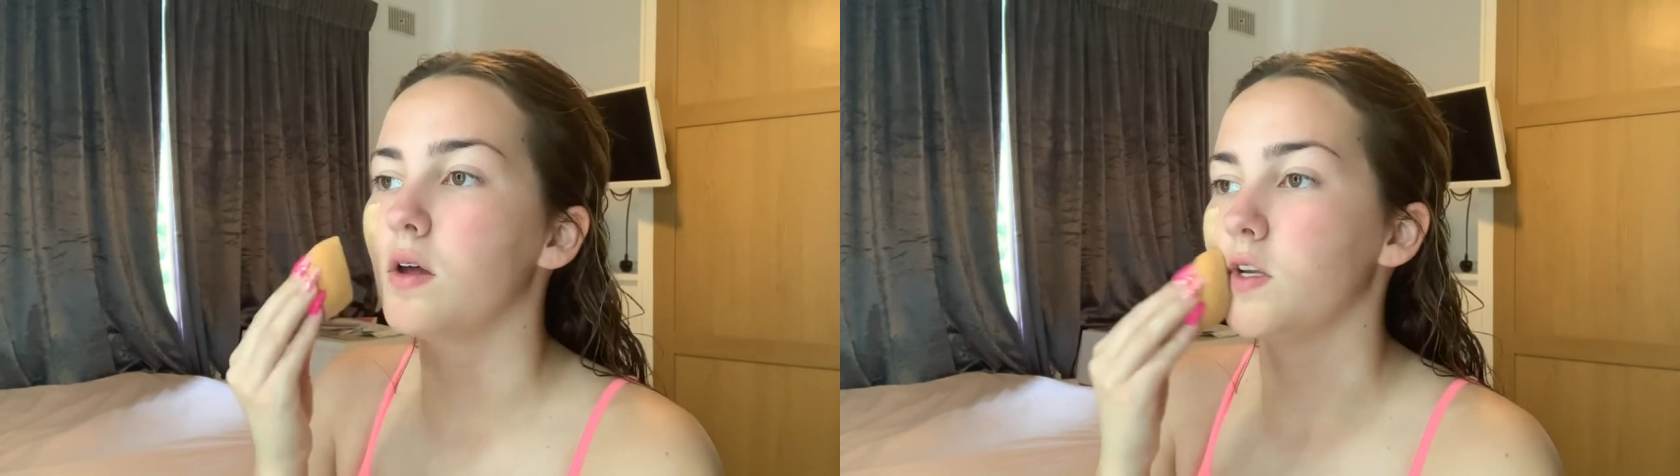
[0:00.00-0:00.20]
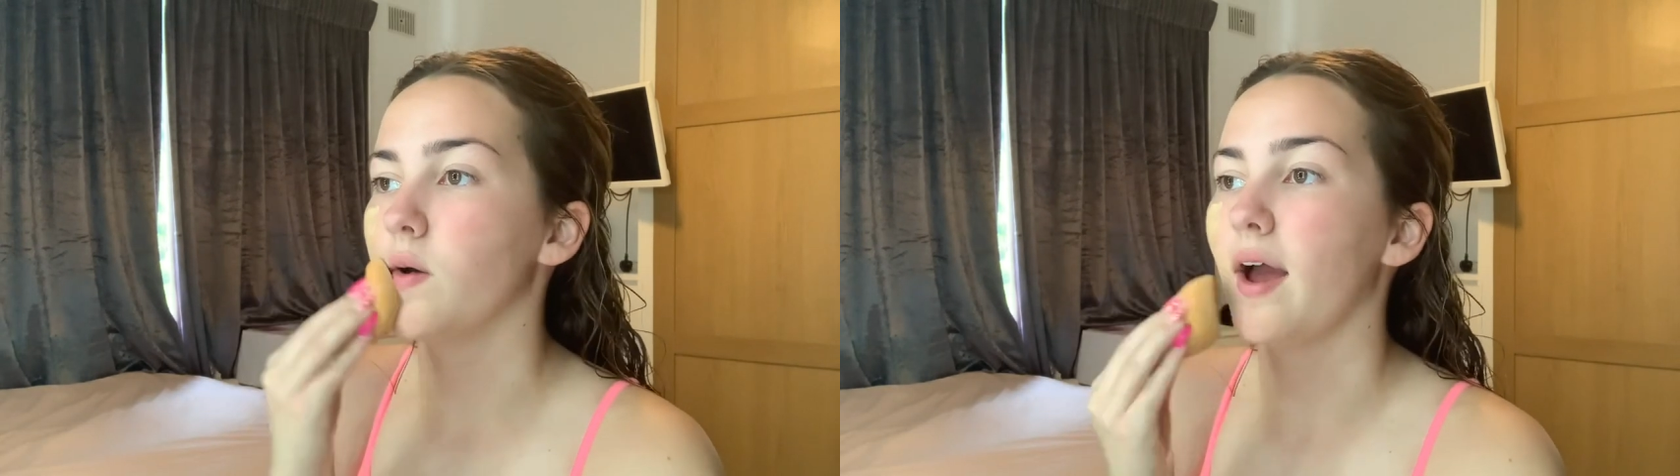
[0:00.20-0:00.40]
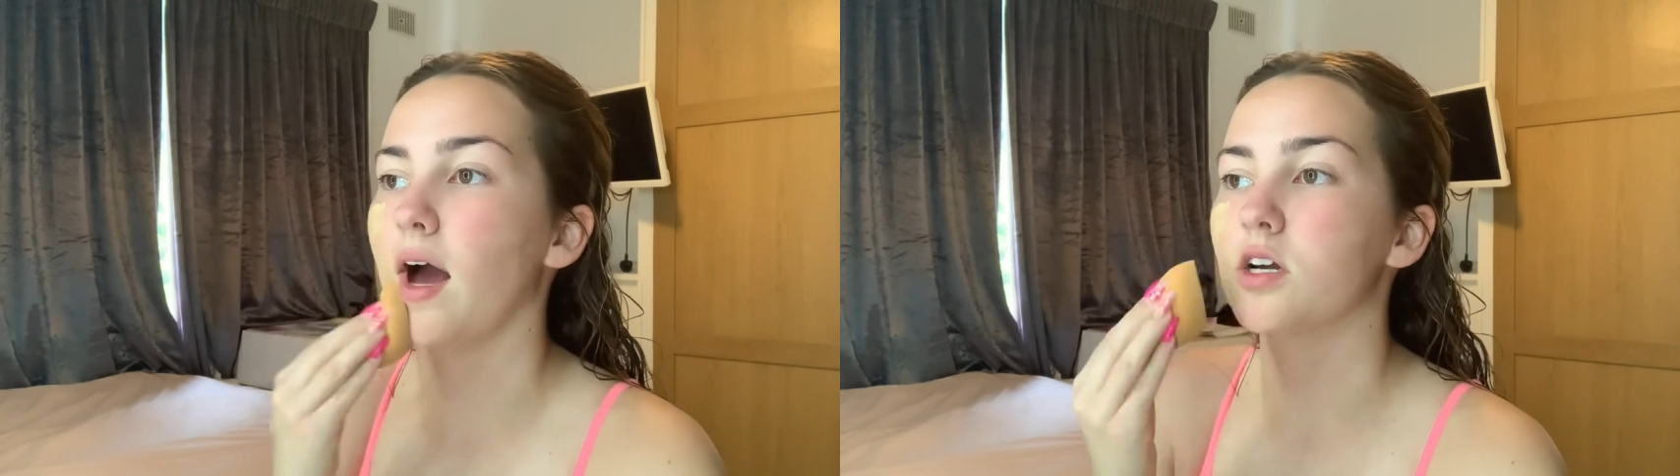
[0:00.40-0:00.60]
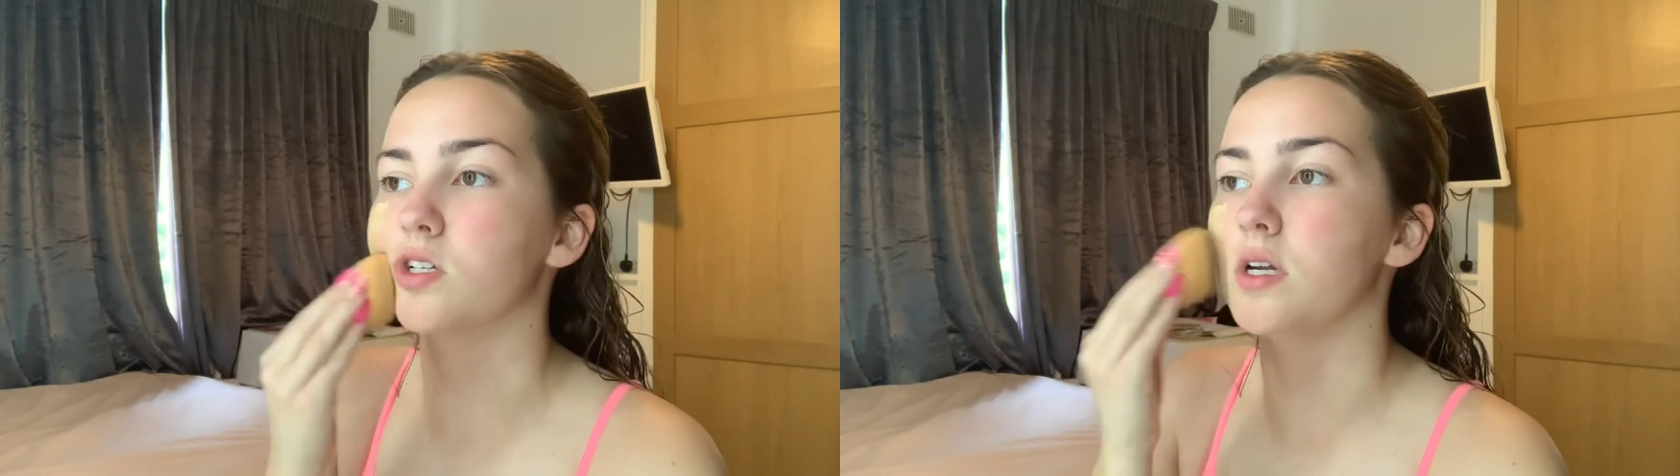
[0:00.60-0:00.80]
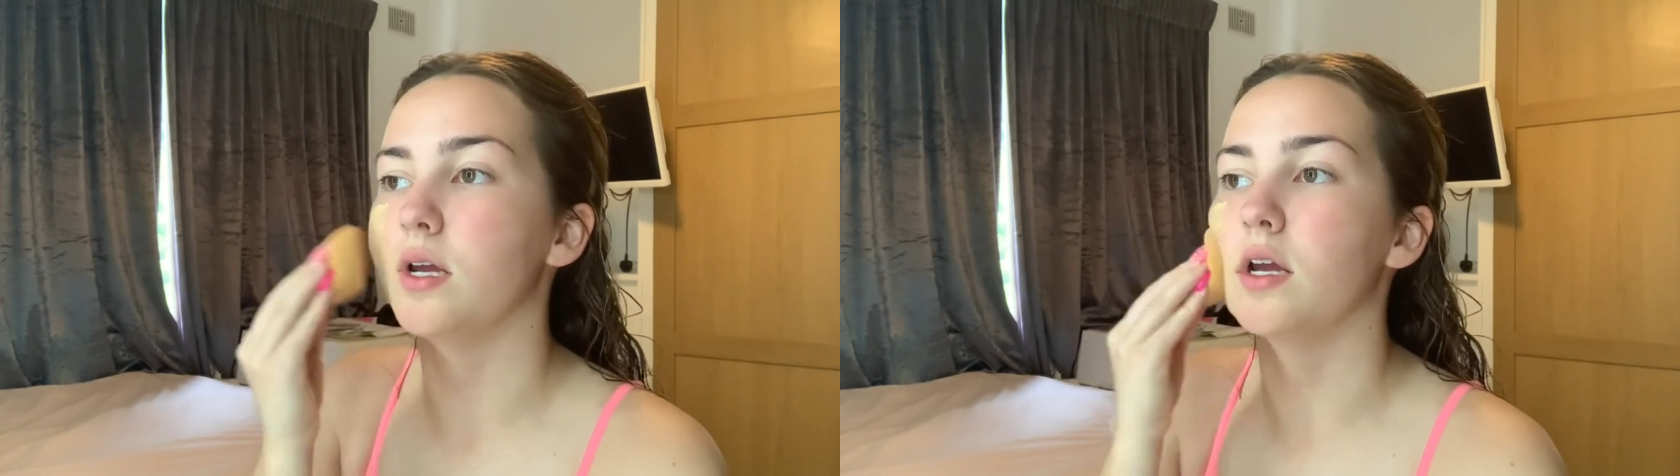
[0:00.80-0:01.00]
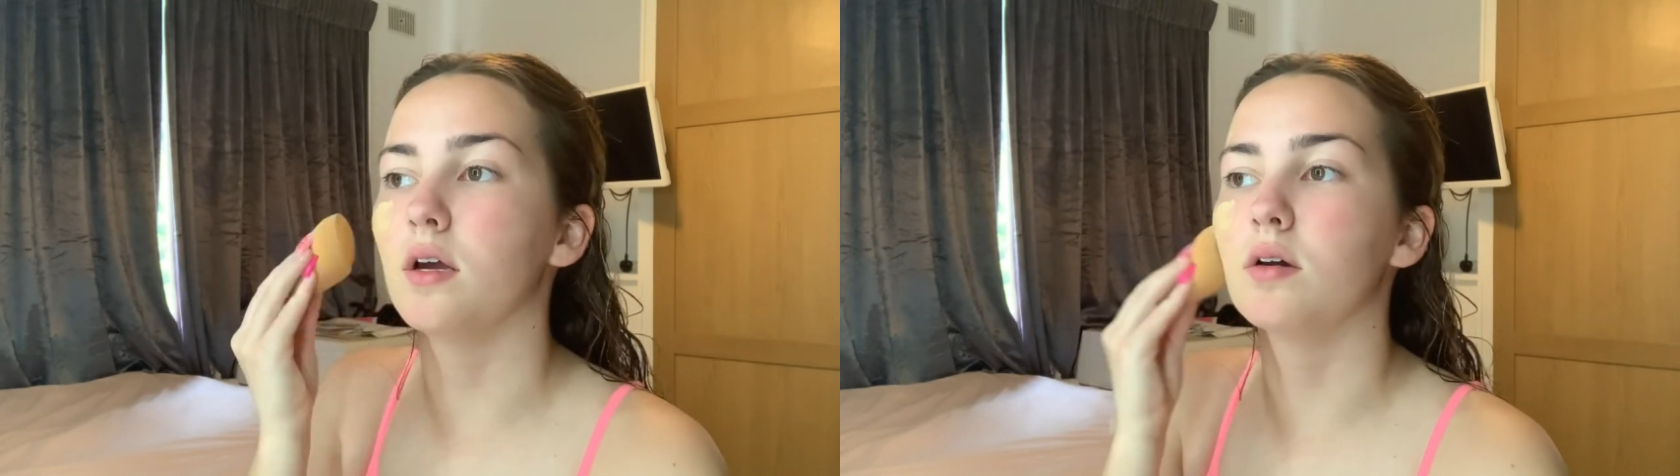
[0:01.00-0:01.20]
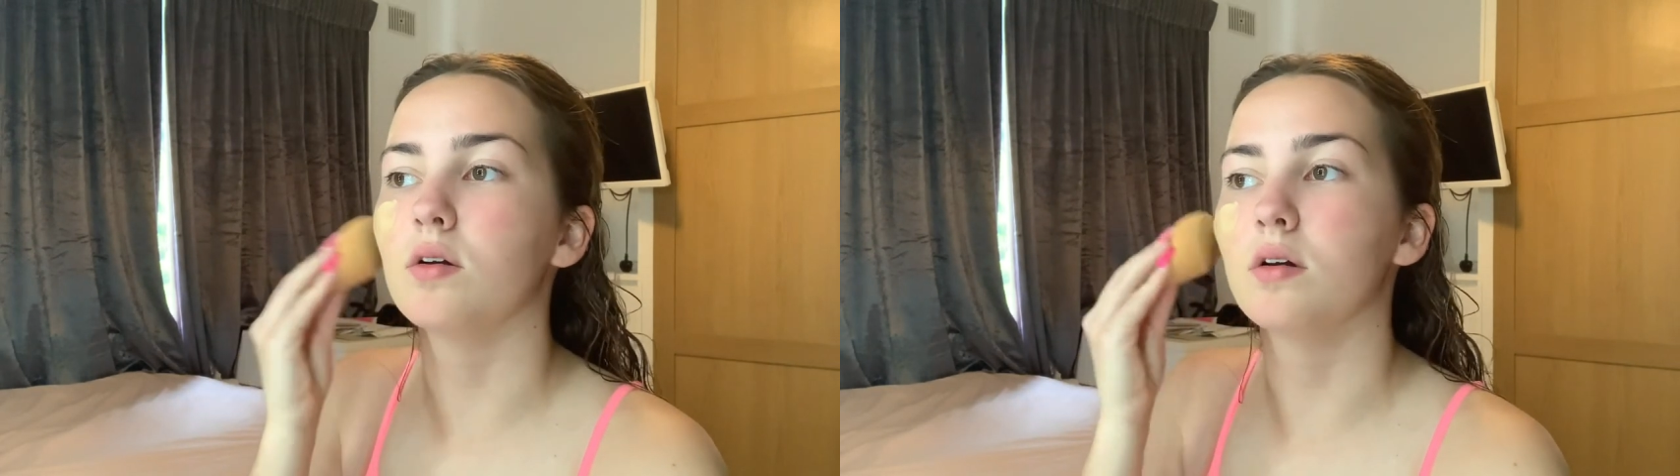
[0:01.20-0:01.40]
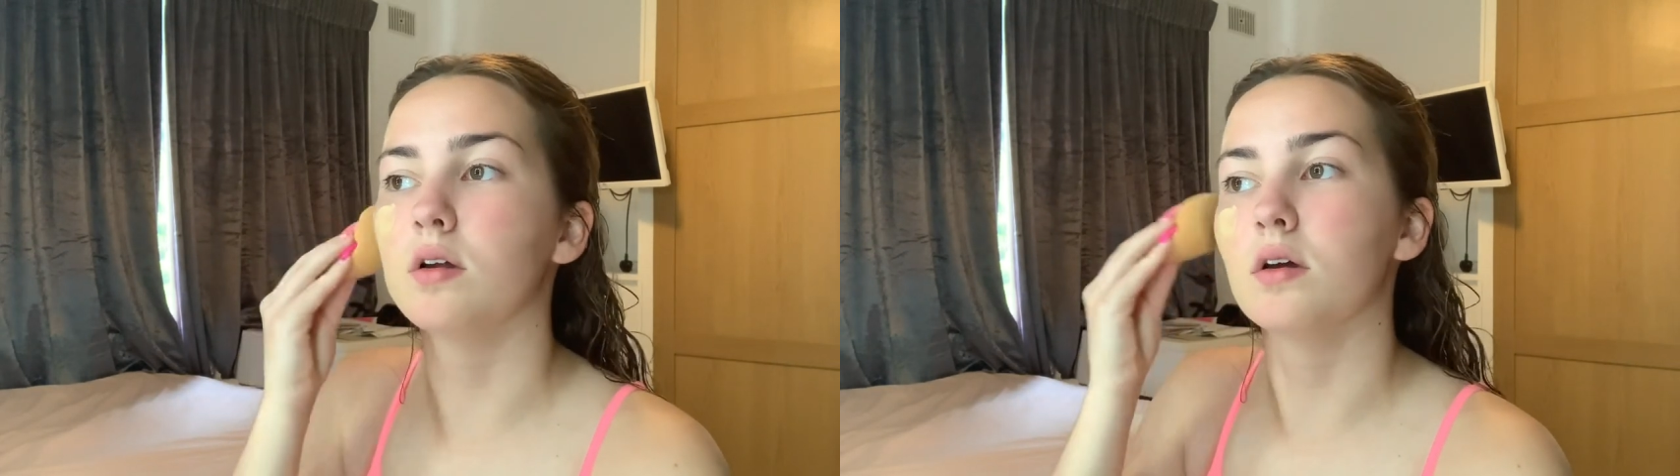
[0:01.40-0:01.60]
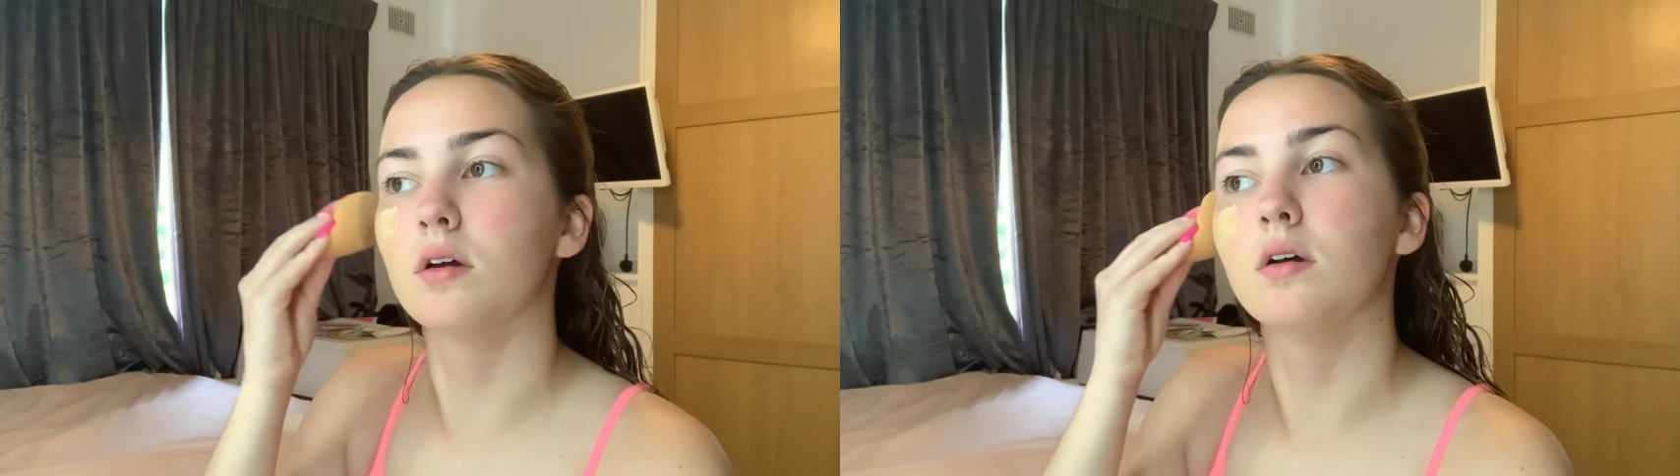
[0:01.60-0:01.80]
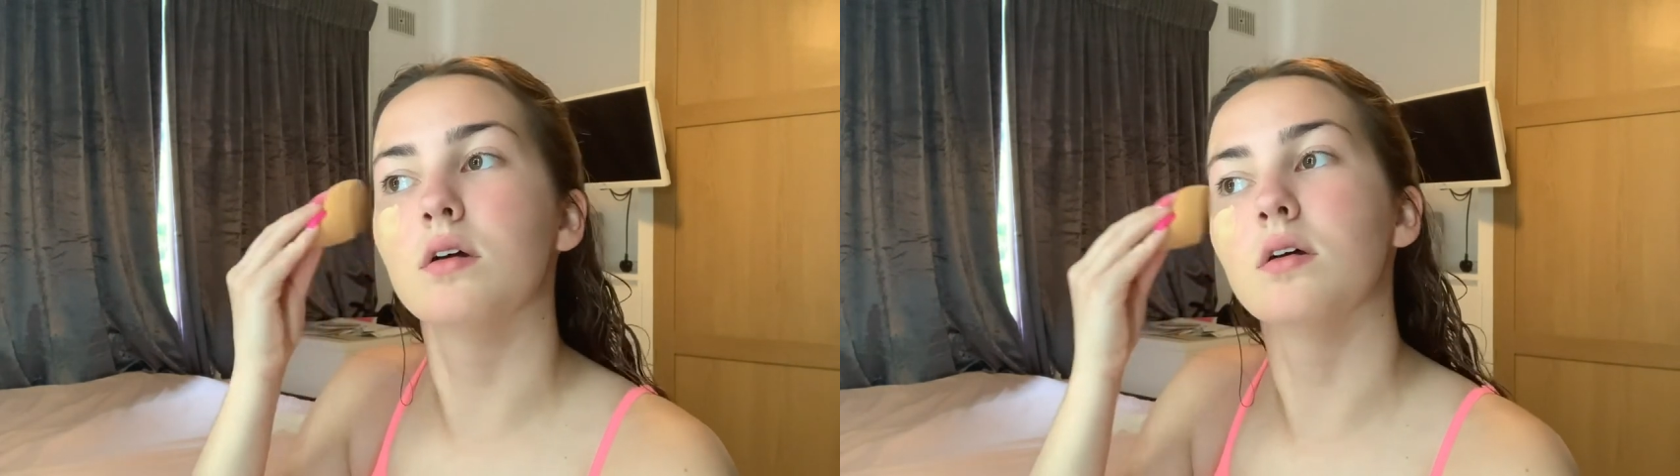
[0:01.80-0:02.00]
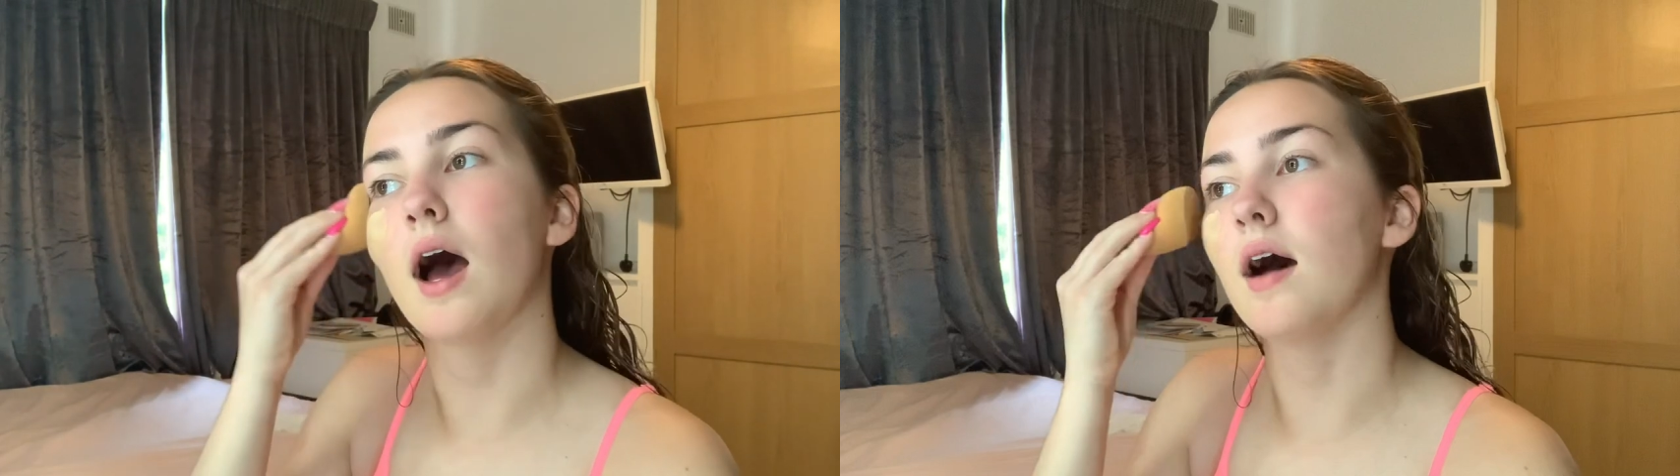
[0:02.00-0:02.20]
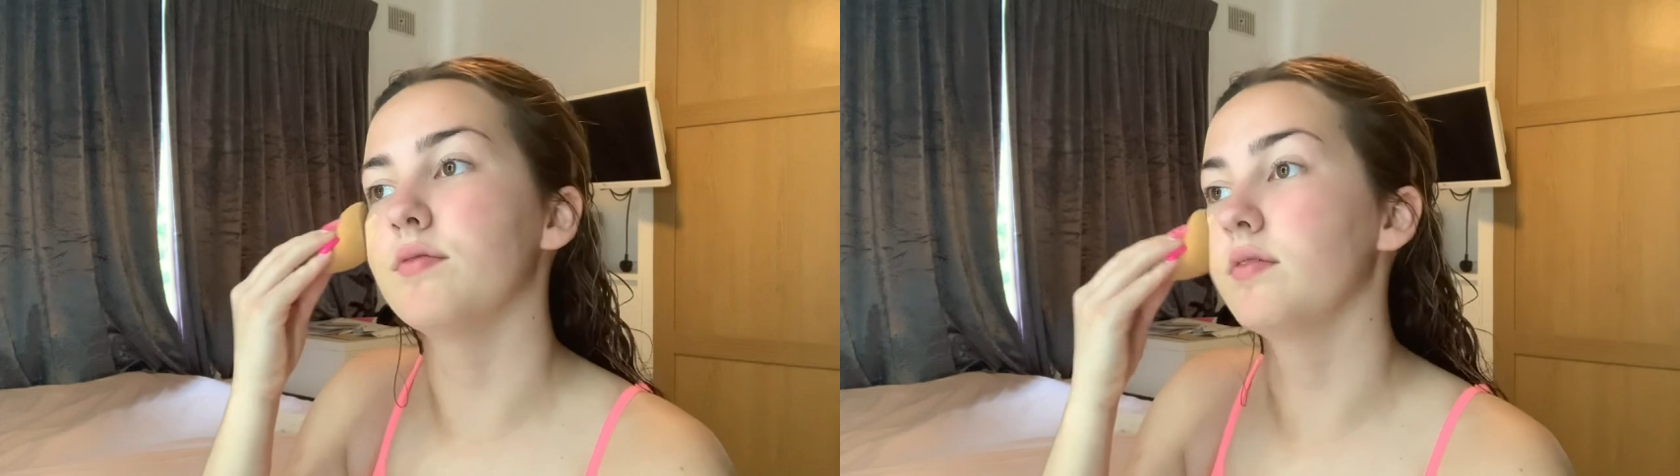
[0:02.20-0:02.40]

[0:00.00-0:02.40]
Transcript: do I actually have